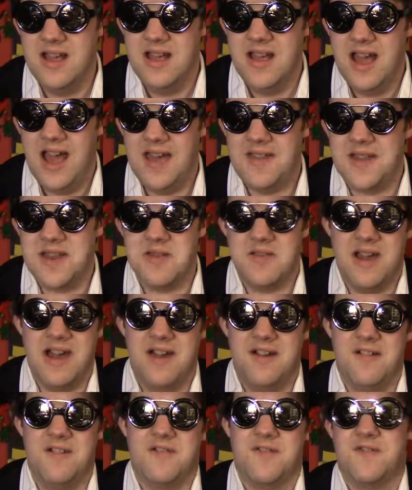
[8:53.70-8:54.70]
And then you
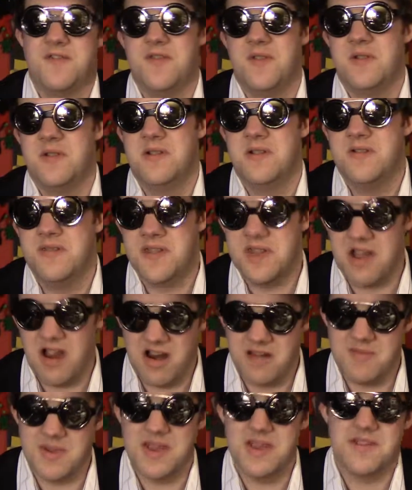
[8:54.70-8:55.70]
have the
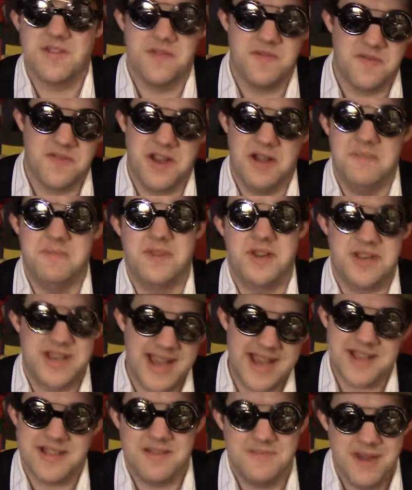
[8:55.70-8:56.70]
armies who've come to
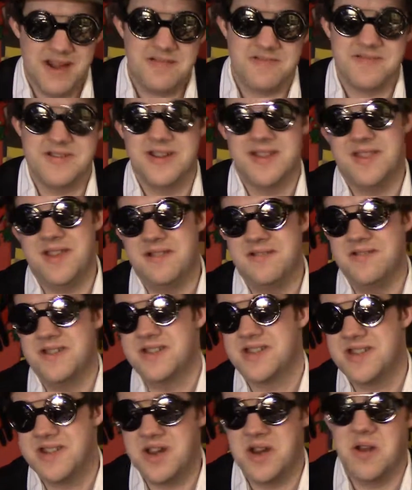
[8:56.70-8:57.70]
take the mountain, and they're
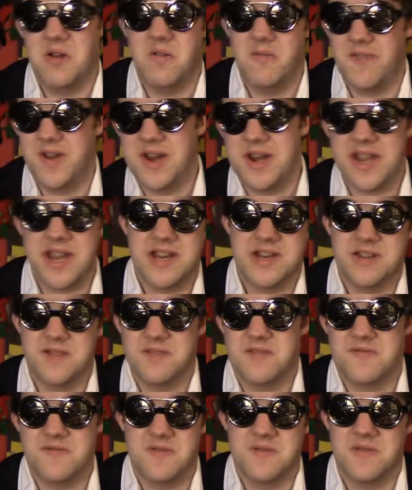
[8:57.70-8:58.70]
just, fighting each
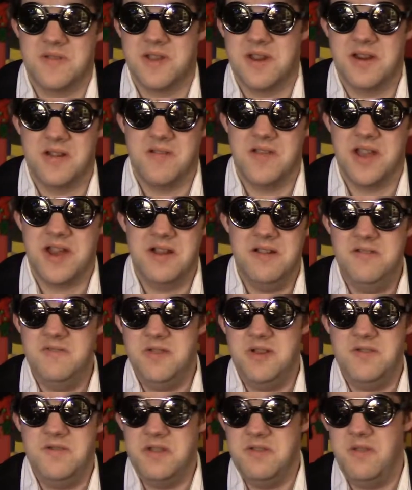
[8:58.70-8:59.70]
other for,
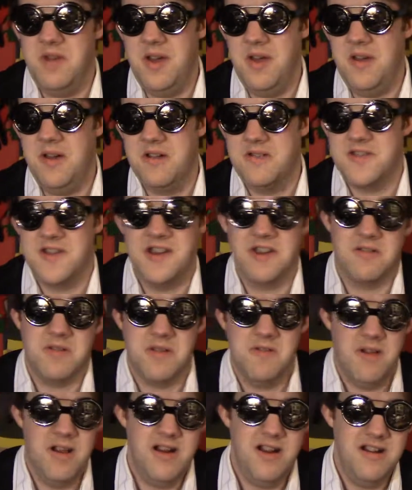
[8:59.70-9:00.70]
oh, we want our share,
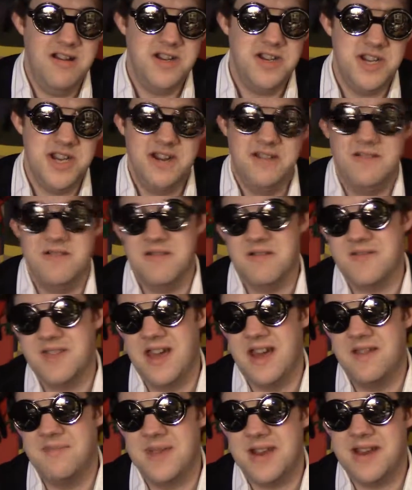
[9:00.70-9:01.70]
we want our share.
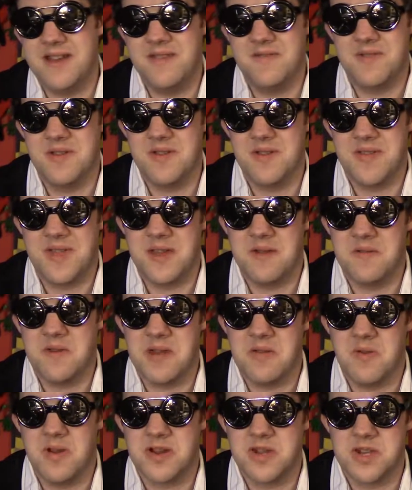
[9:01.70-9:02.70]
Really the
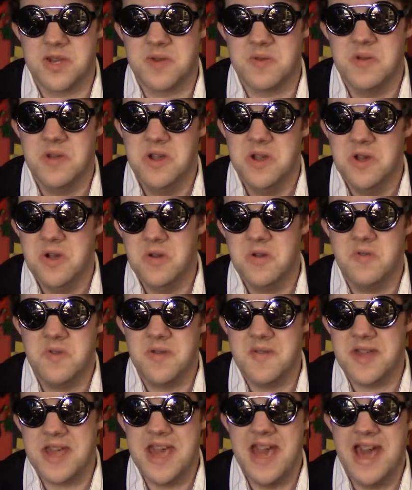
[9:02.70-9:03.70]
only ones who
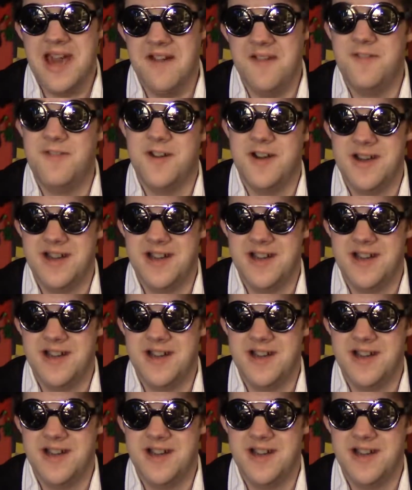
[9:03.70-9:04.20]
really have